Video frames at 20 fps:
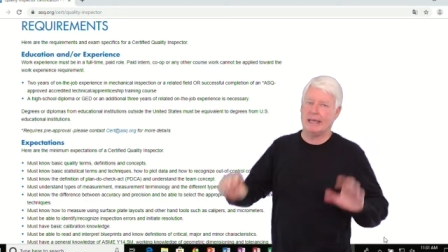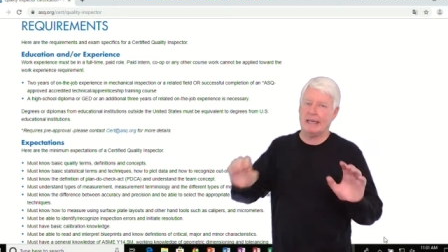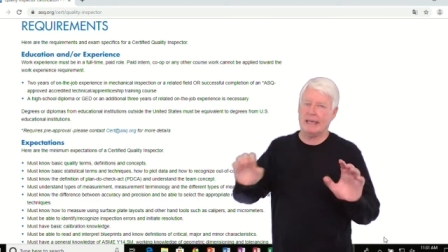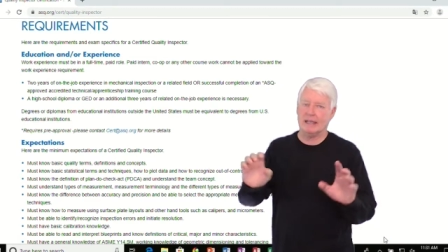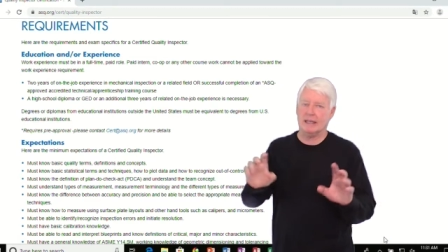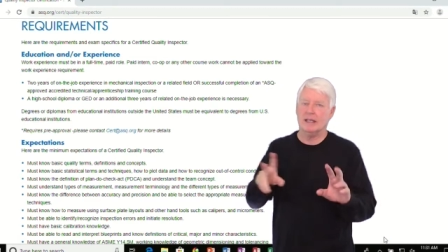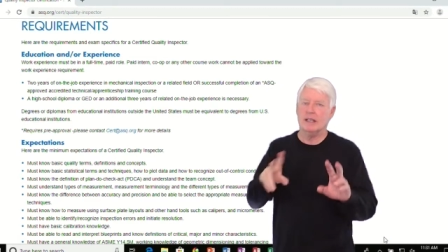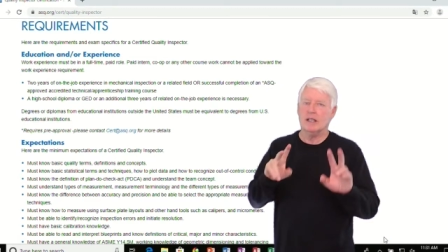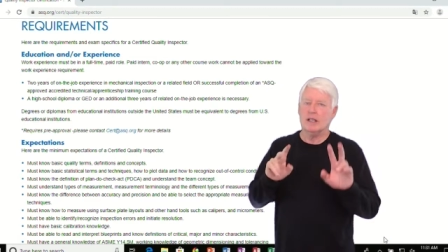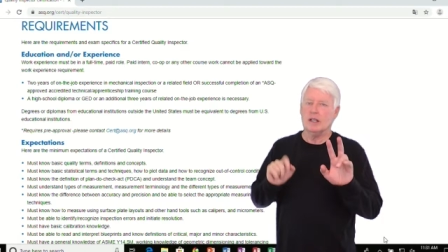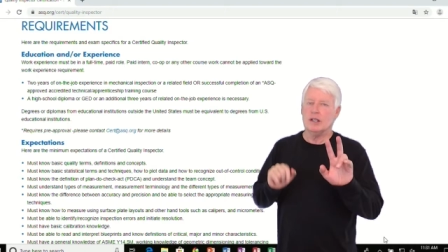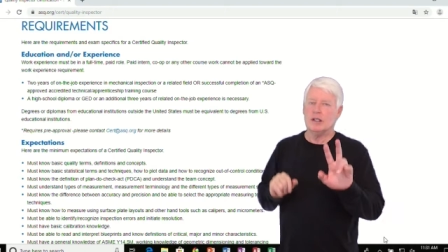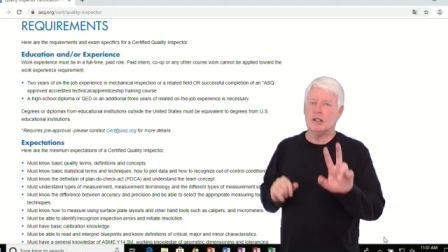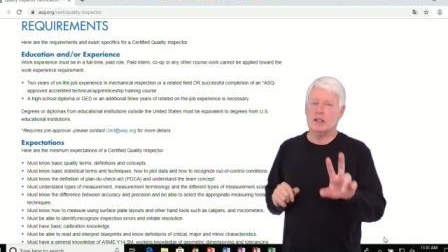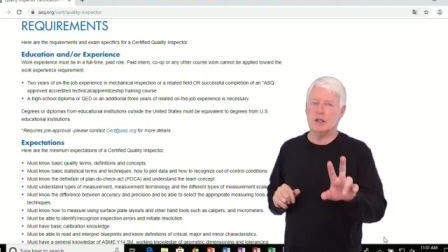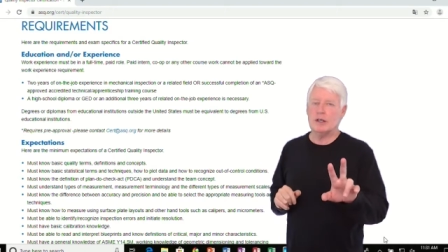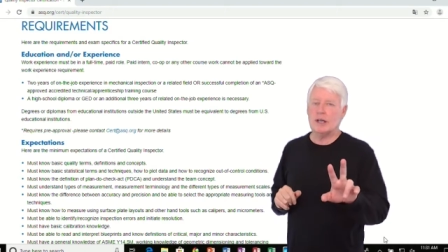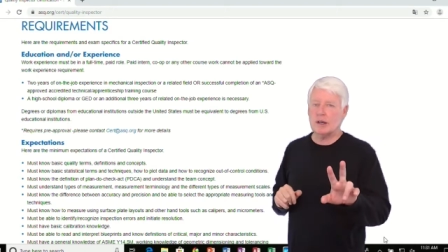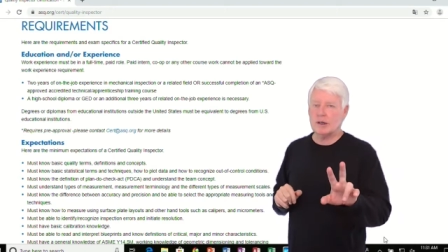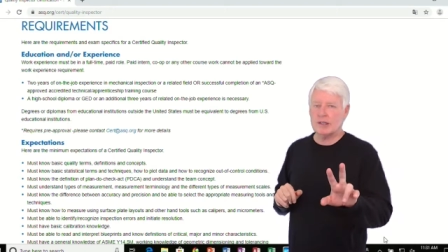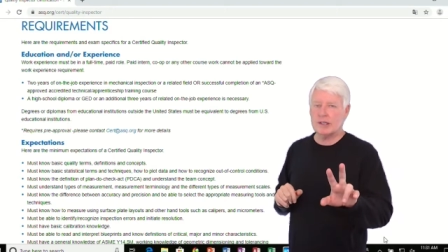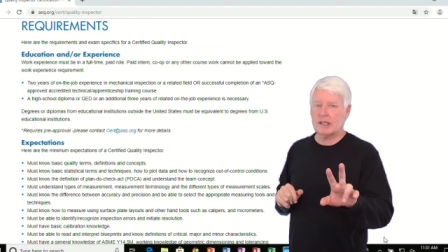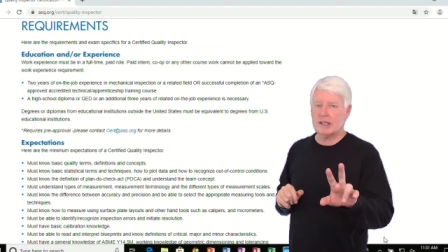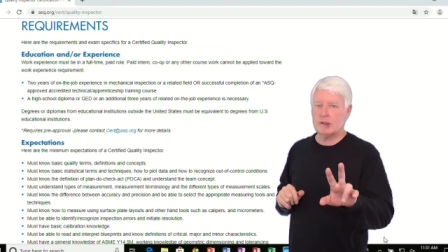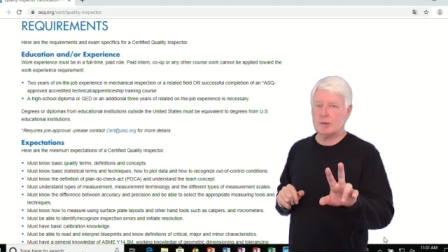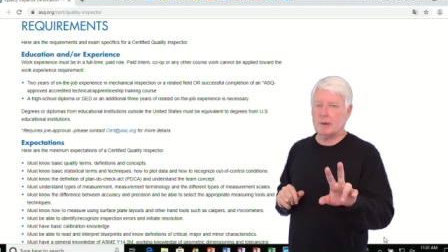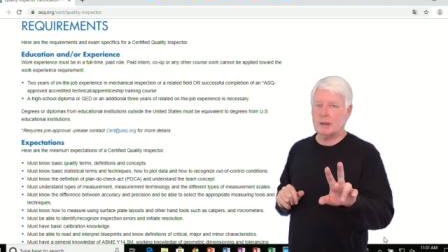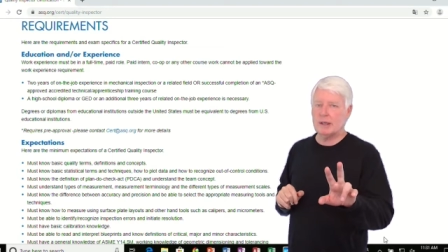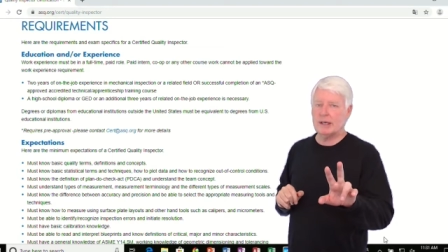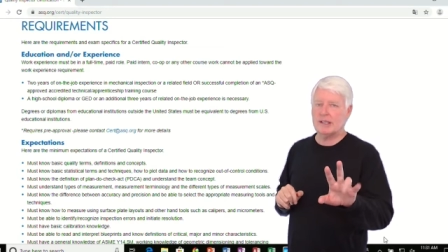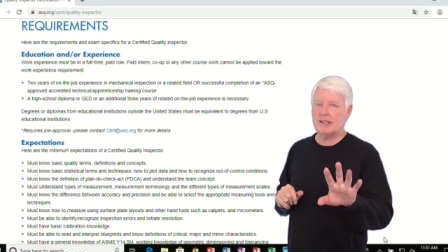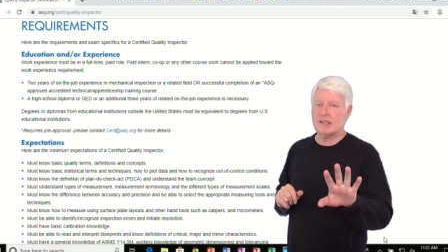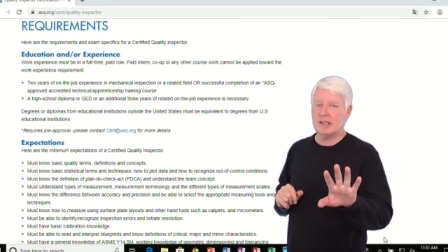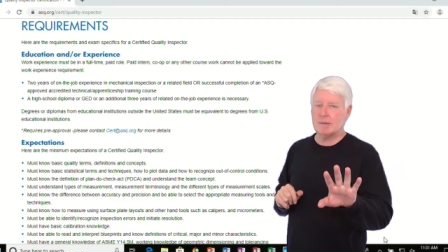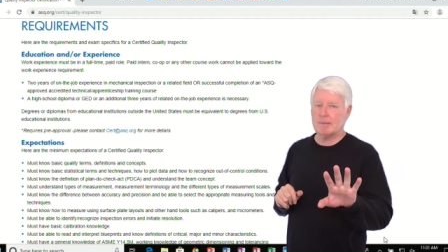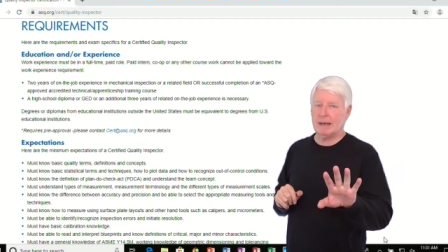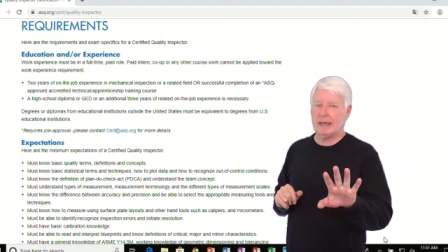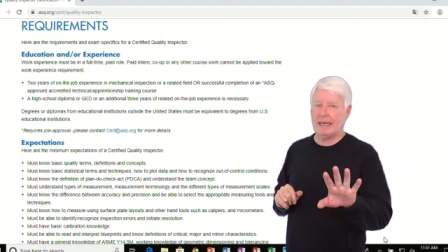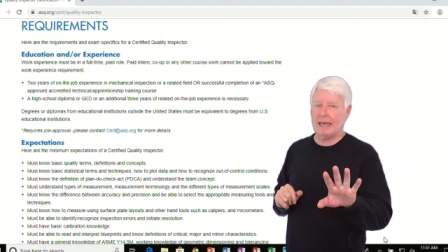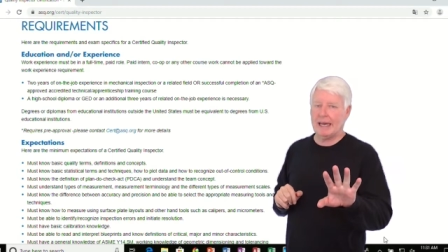Again, two years experience
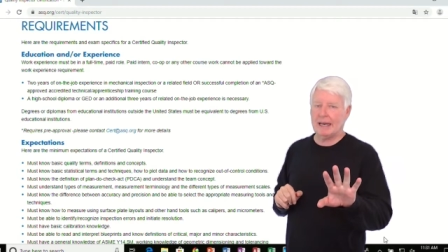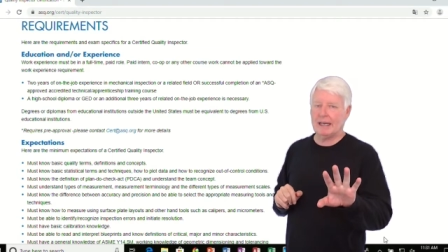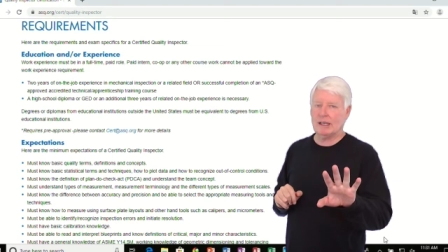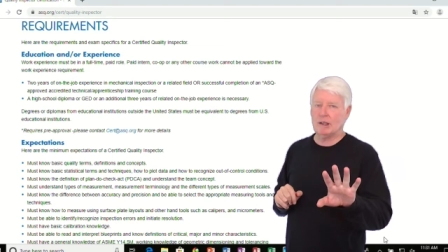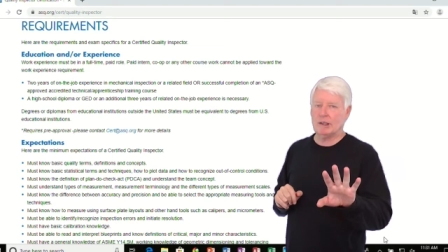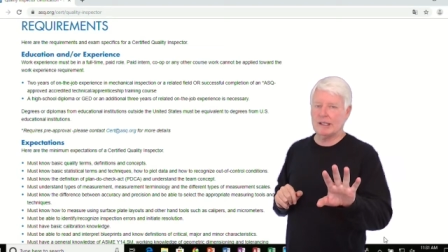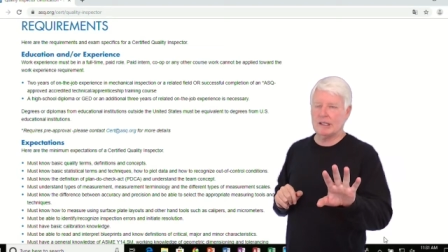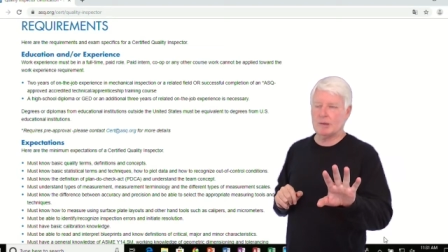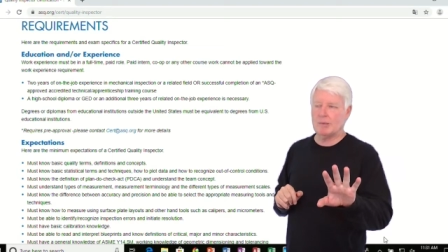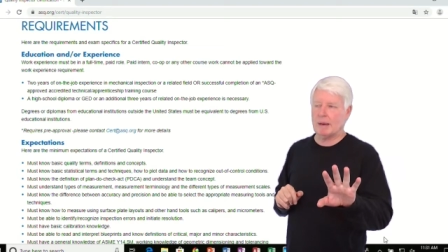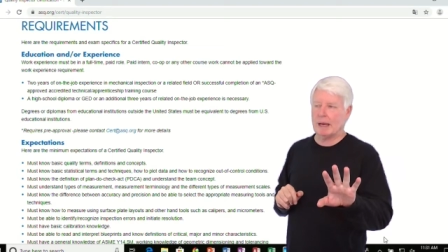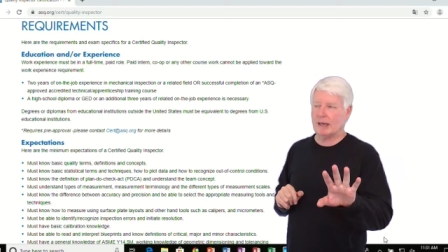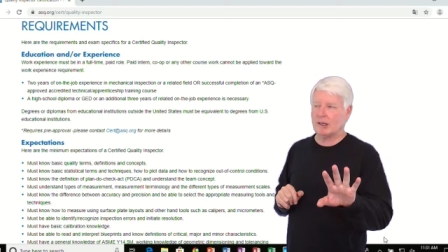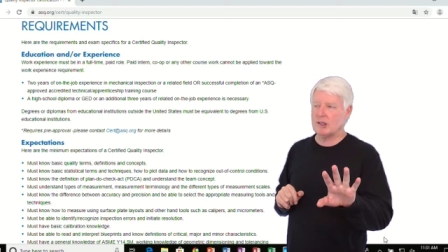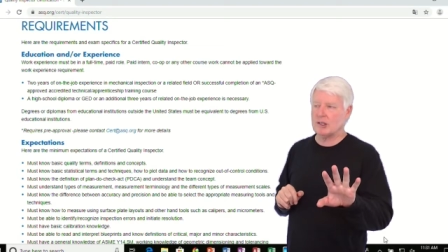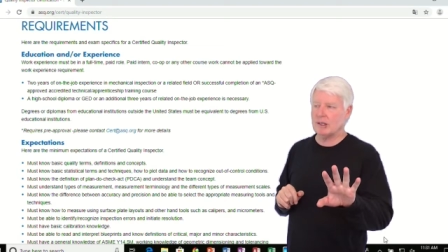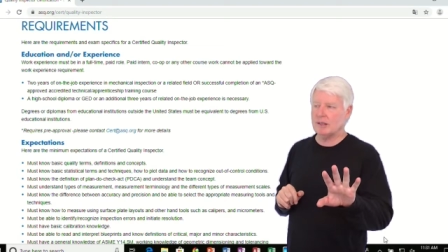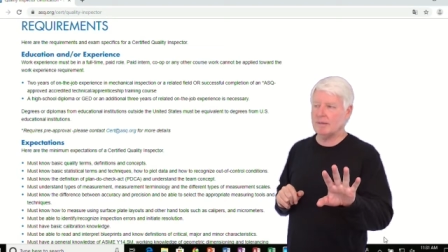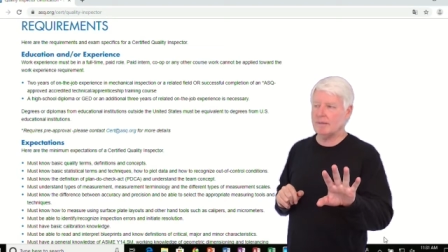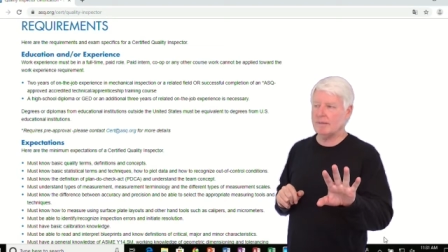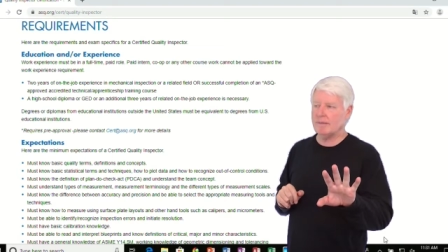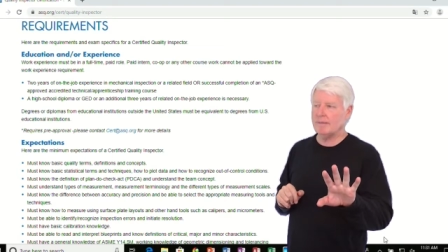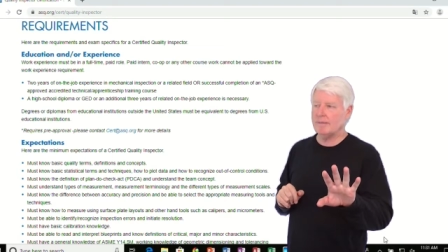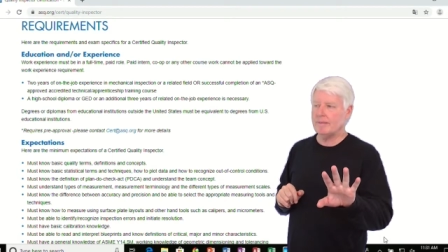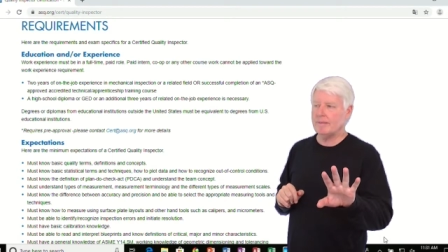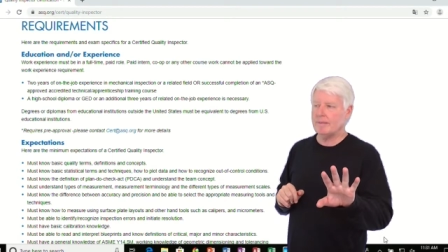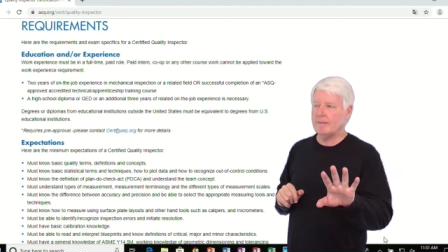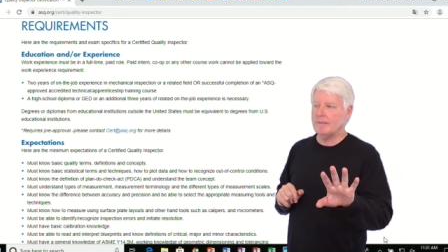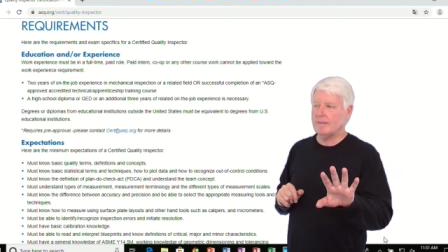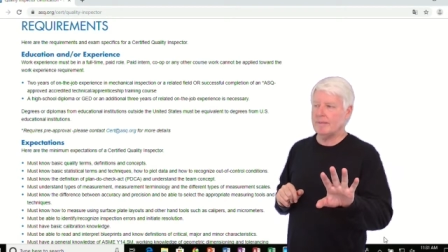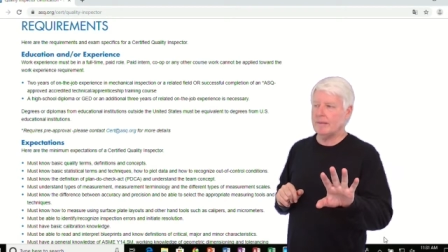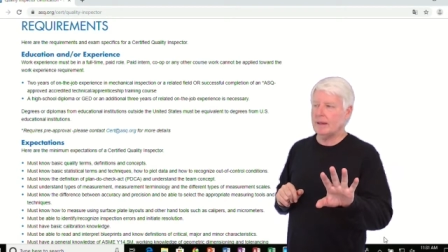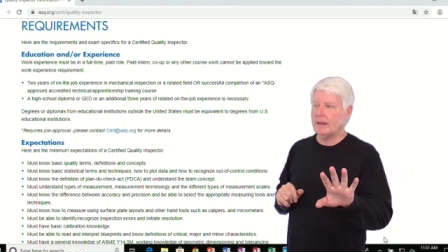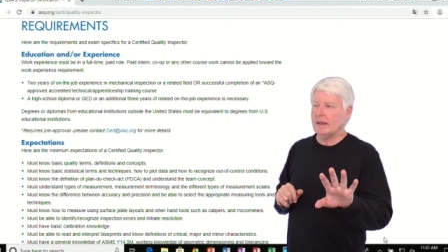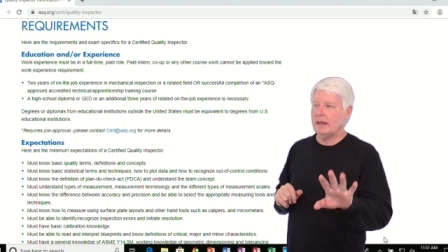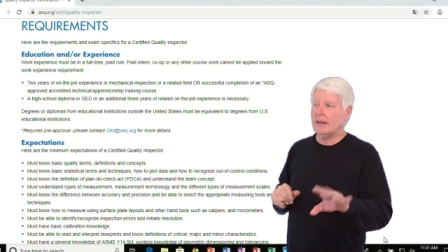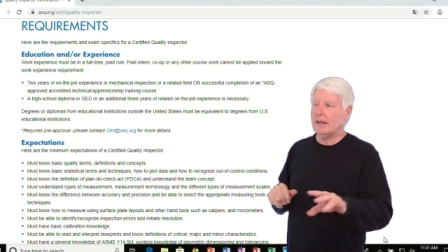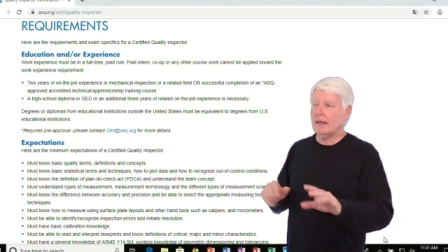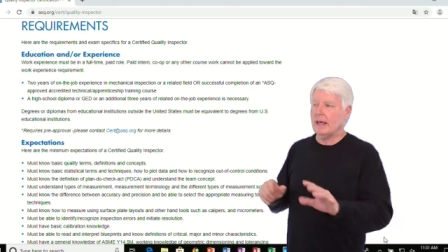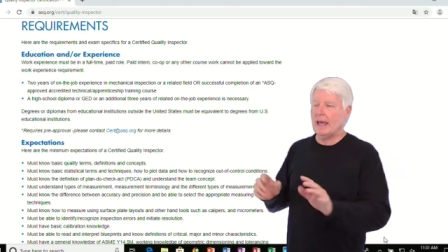in mechanical inspection,
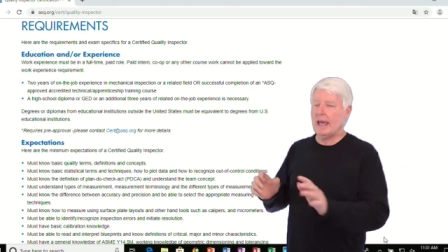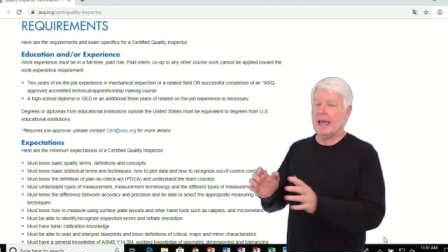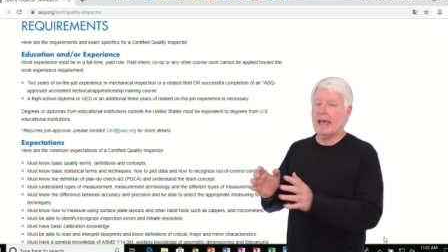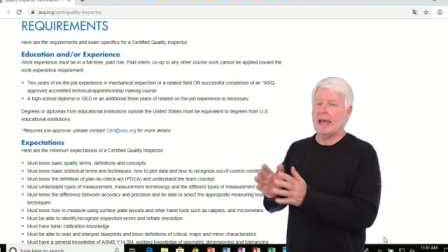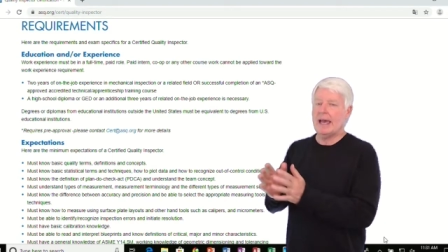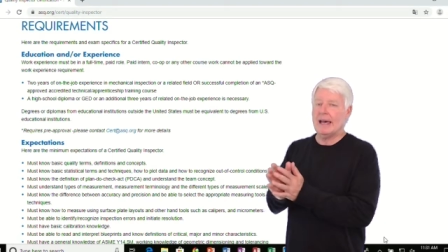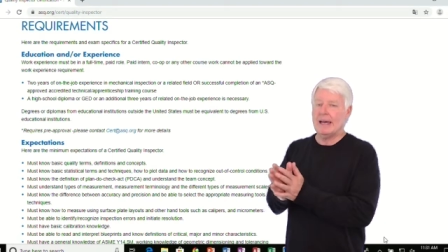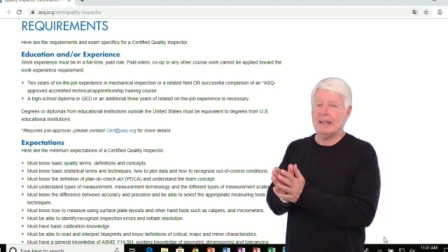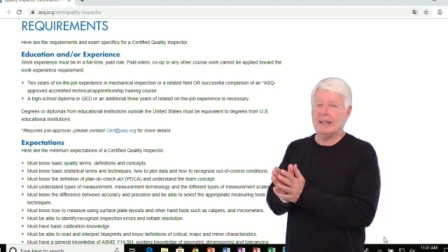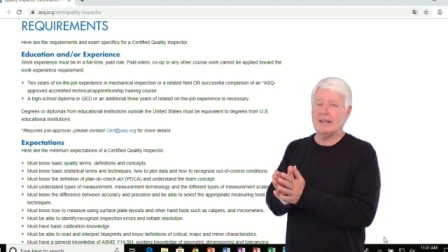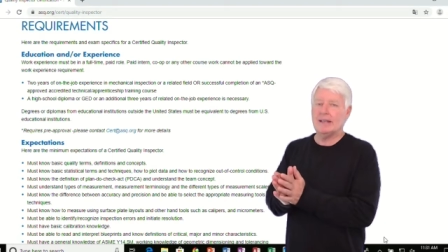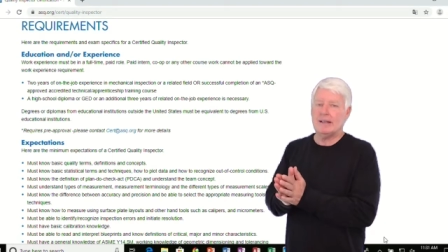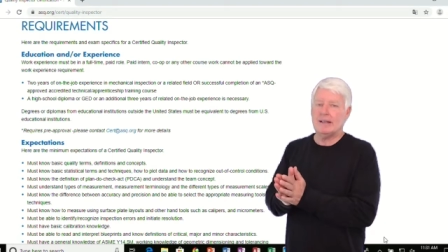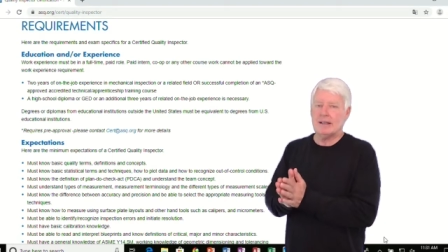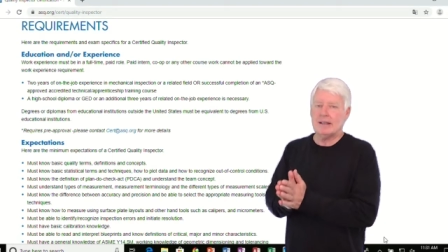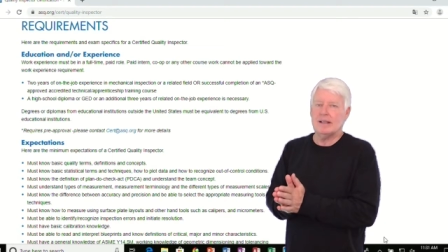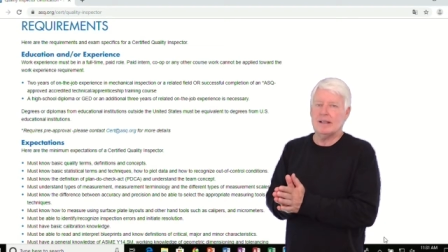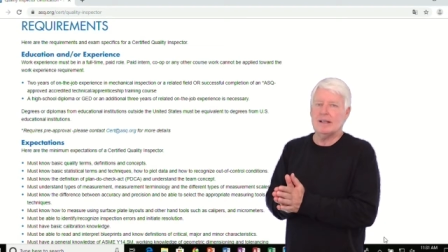and